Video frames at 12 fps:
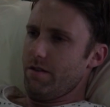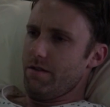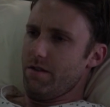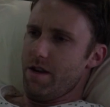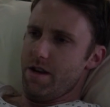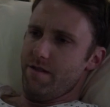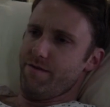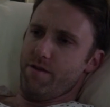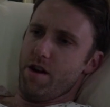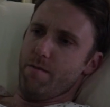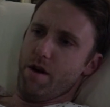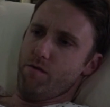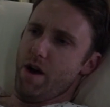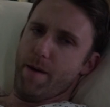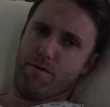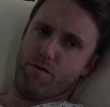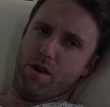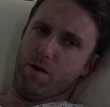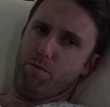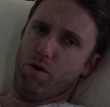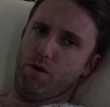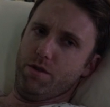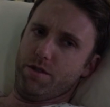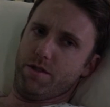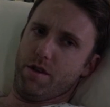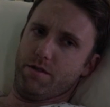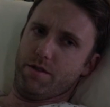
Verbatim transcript: Idiot friend of mine wrapped around the pole in the southern